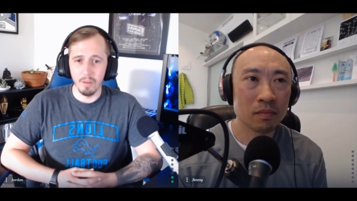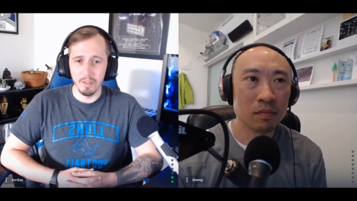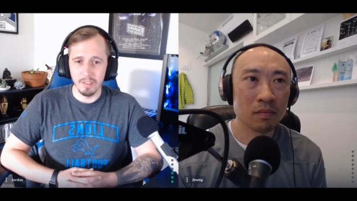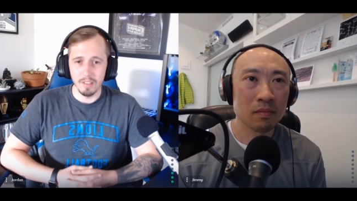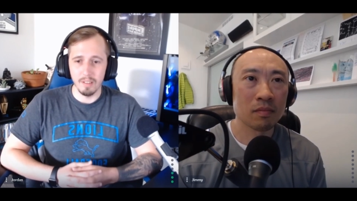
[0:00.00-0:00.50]

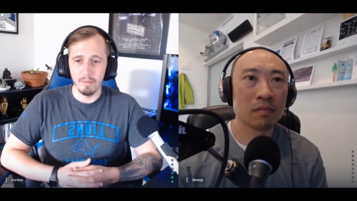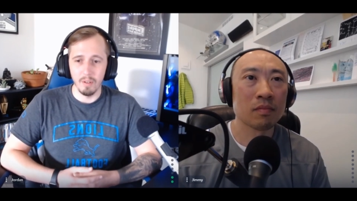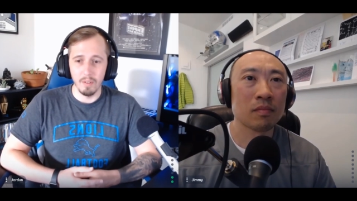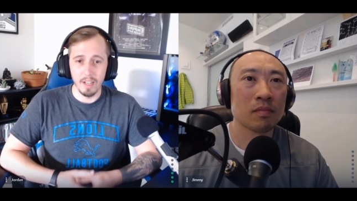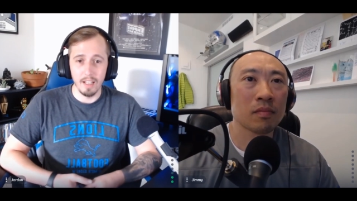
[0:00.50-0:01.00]
Speaker 1: system,
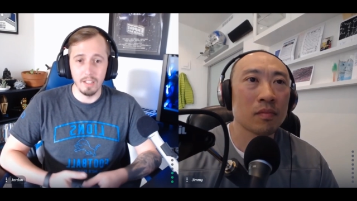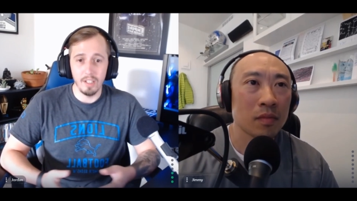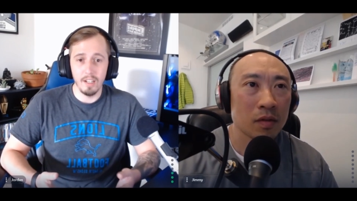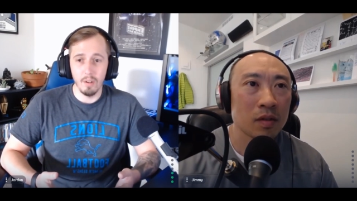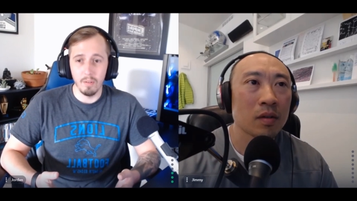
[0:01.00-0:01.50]
know the knowledge,
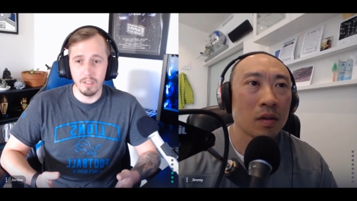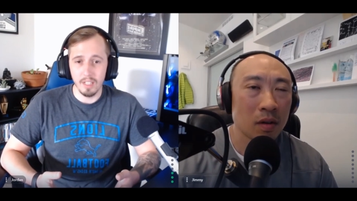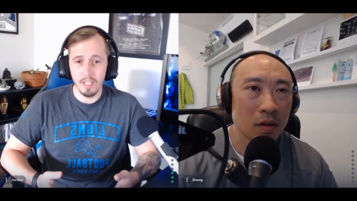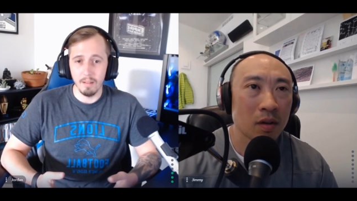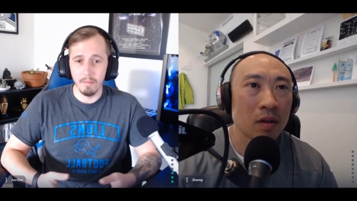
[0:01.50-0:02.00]
and know the
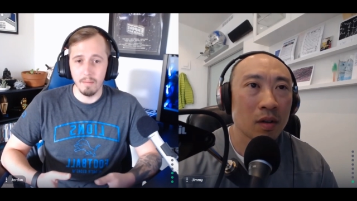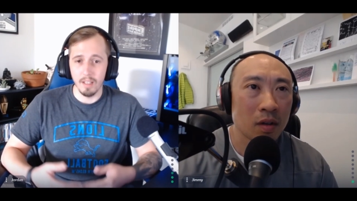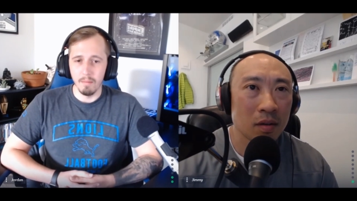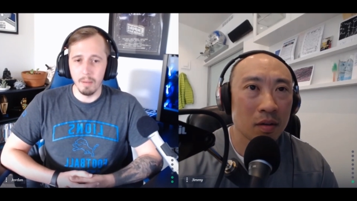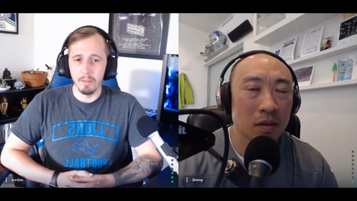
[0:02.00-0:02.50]
team
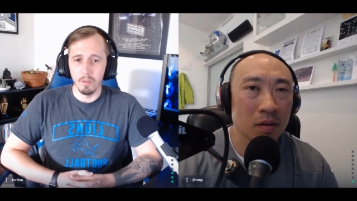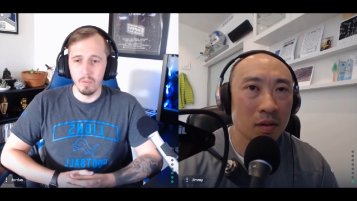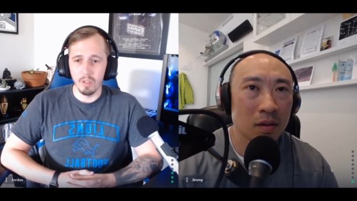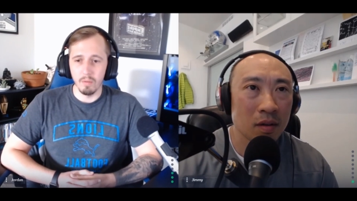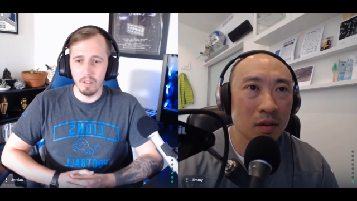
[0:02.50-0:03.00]
and be able to
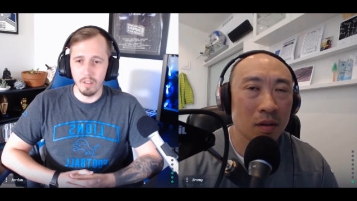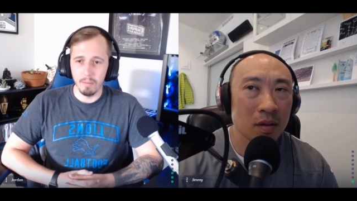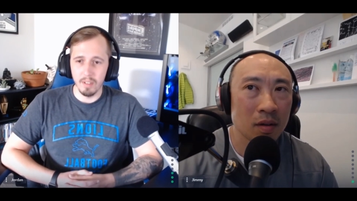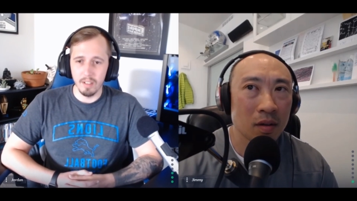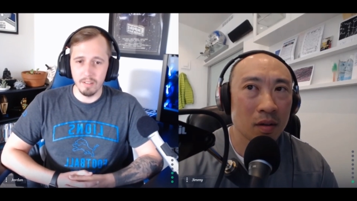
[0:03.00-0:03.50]
work with the other
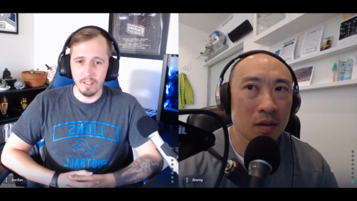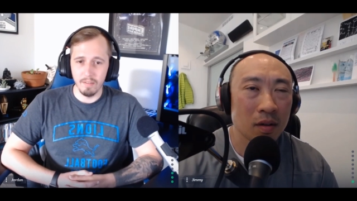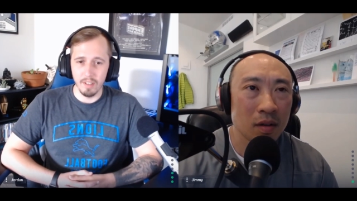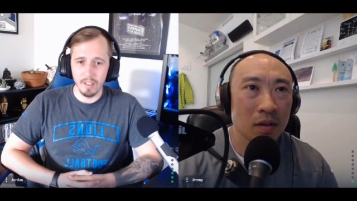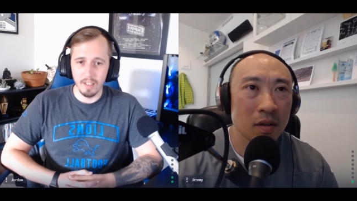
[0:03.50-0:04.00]
players and
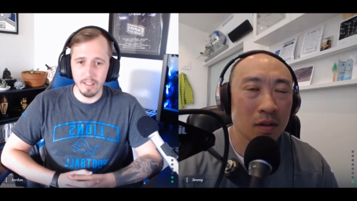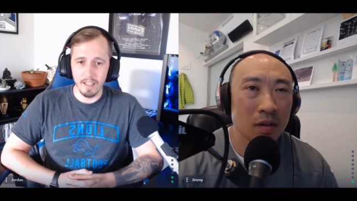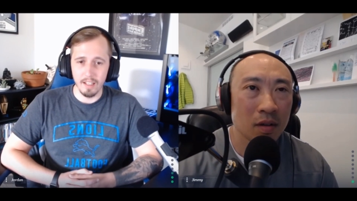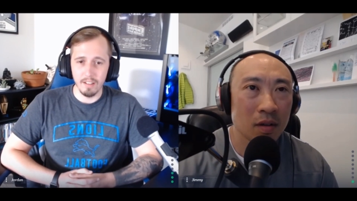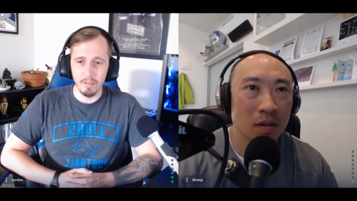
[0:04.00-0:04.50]
everything like
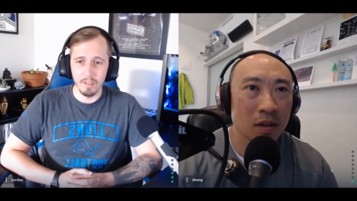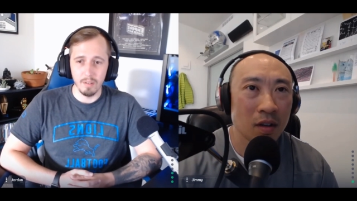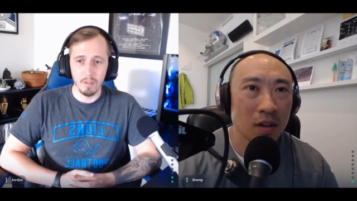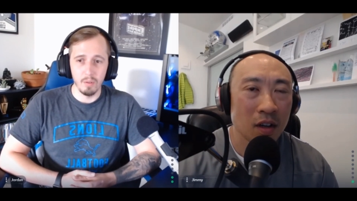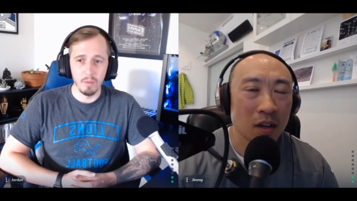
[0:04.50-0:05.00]
that too. It's a
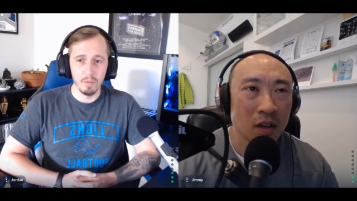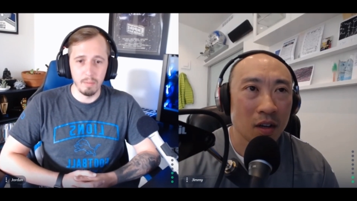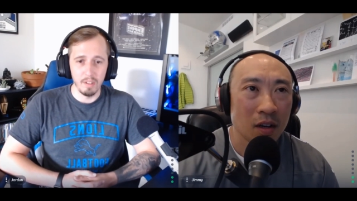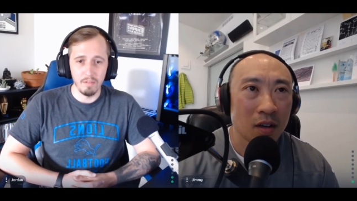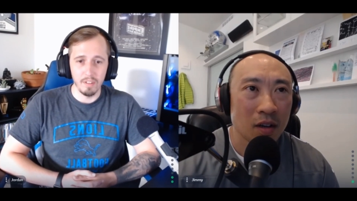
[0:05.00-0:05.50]
huge
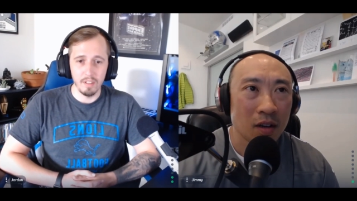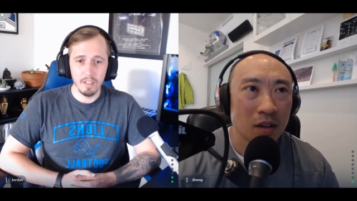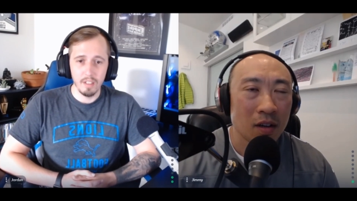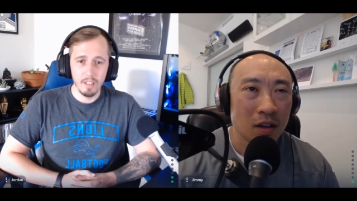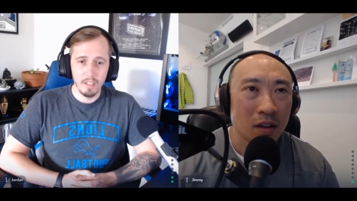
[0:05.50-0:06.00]
benefit.
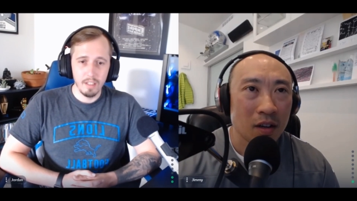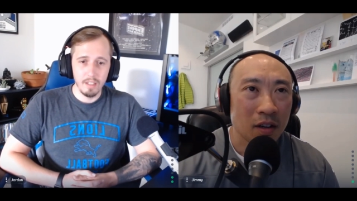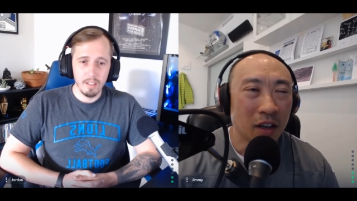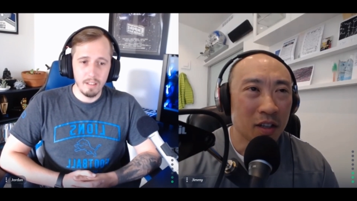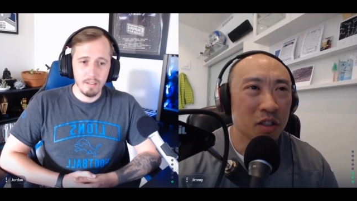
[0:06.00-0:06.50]

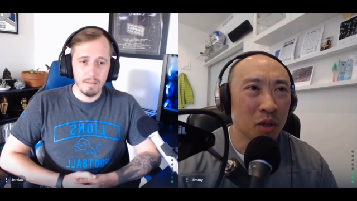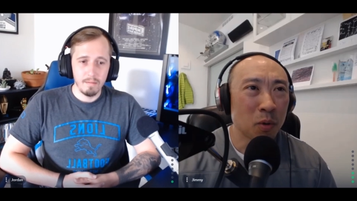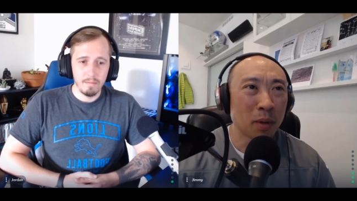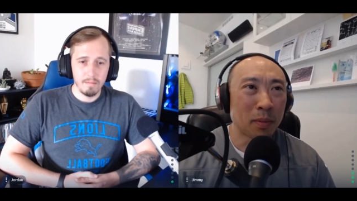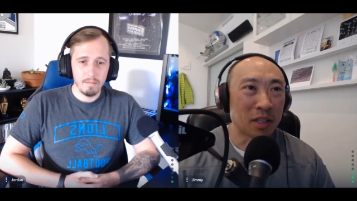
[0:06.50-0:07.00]
Speaker 2: Yeah, that's a good
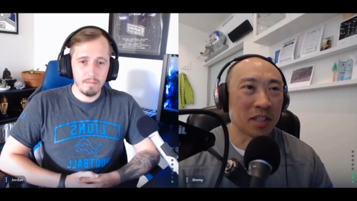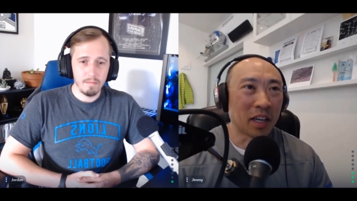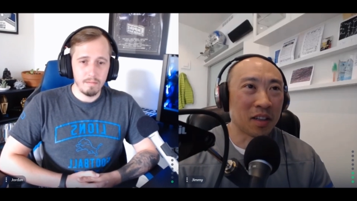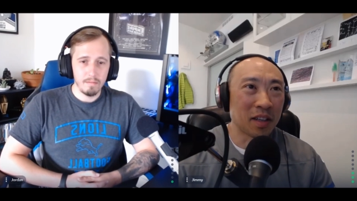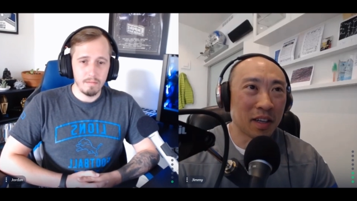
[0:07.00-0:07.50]
point about
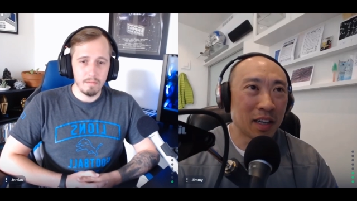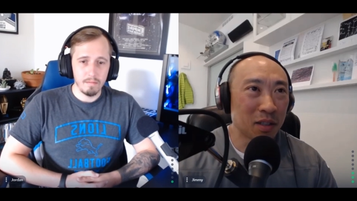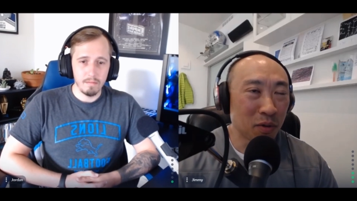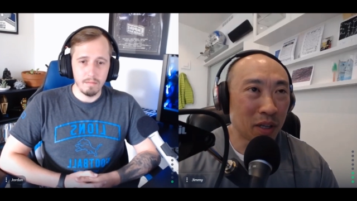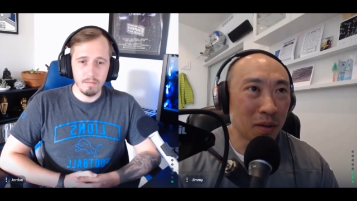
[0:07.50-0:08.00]
cycling
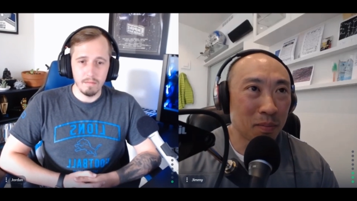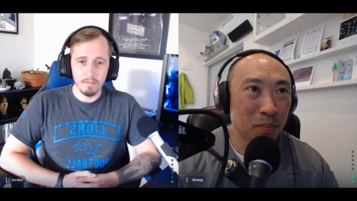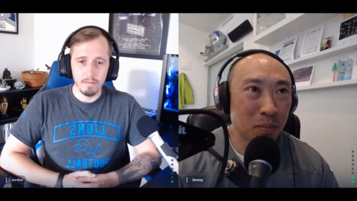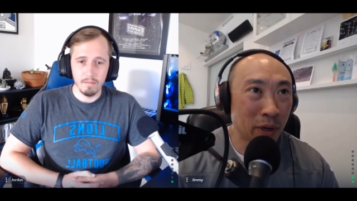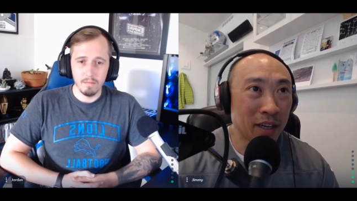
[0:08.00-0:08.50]
guys around the
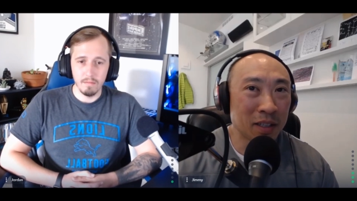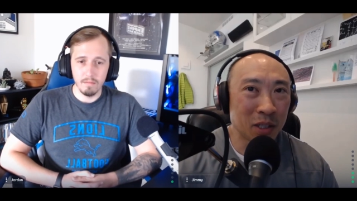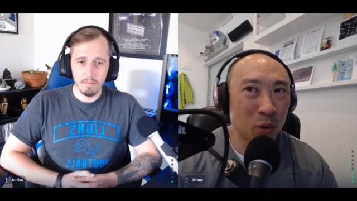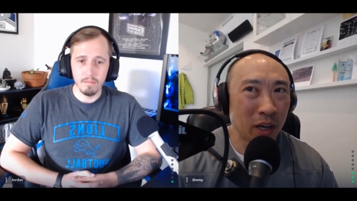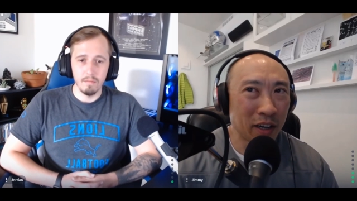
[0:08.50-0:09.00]
practice
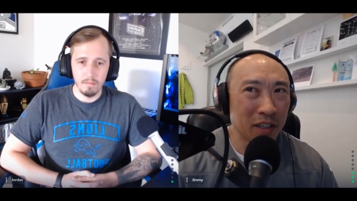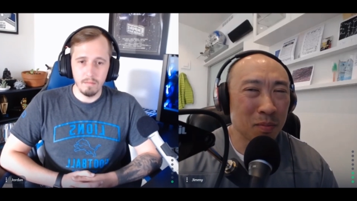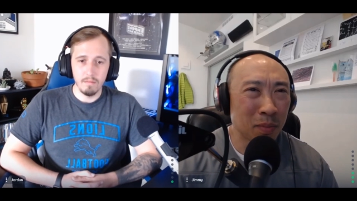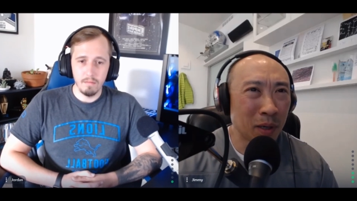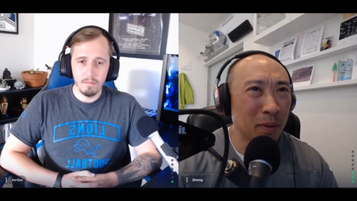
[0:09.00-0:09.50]
squad is
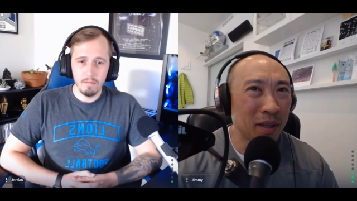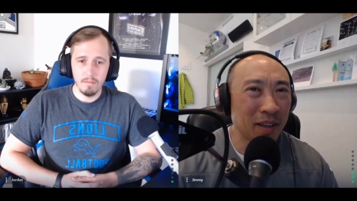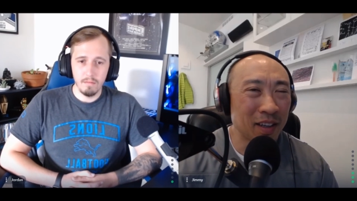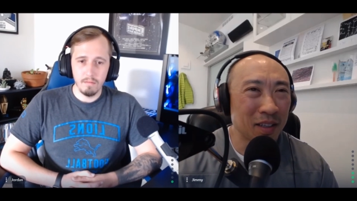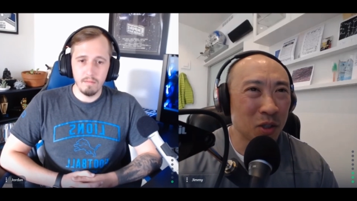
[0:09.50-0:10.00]

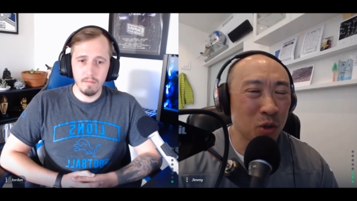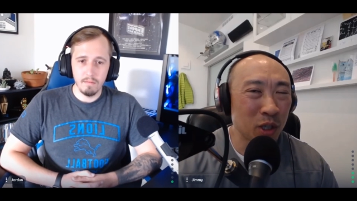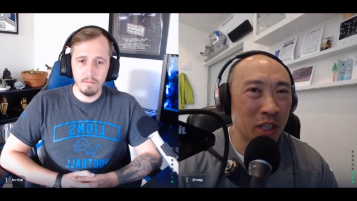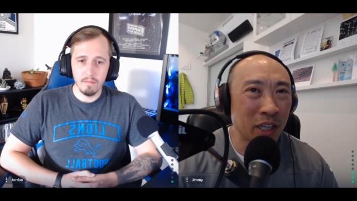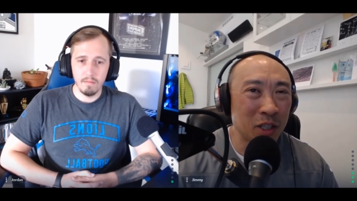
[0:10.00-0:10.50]
maybe
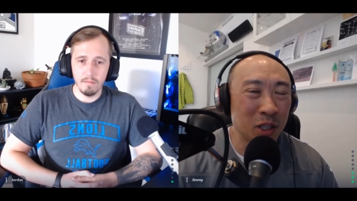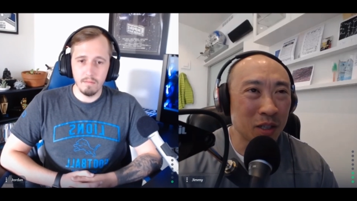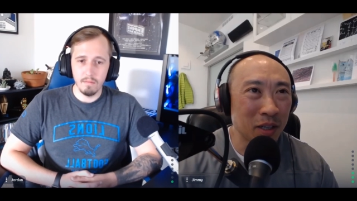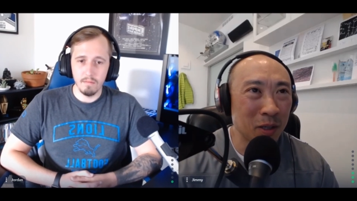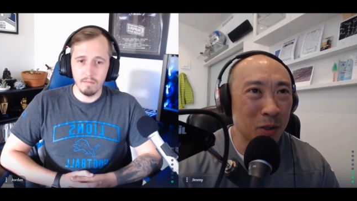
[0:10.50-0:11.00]

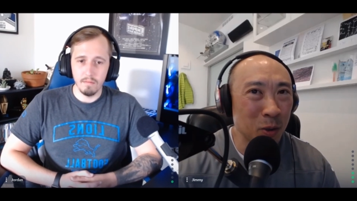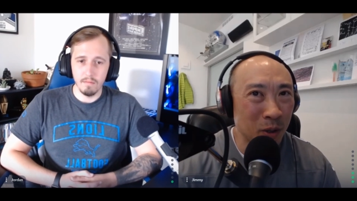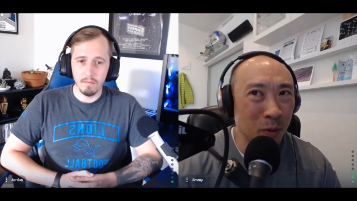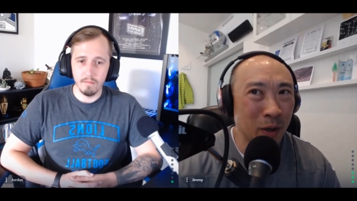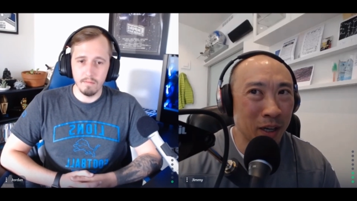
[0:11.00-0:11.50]
strategically you
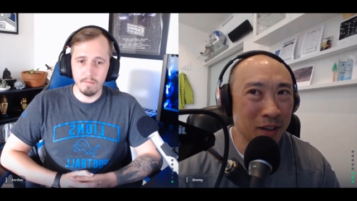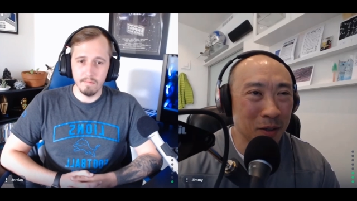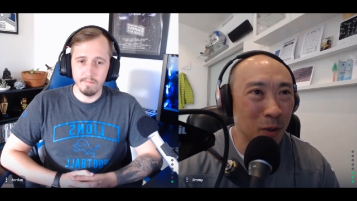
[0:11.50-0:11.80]
sort of want to do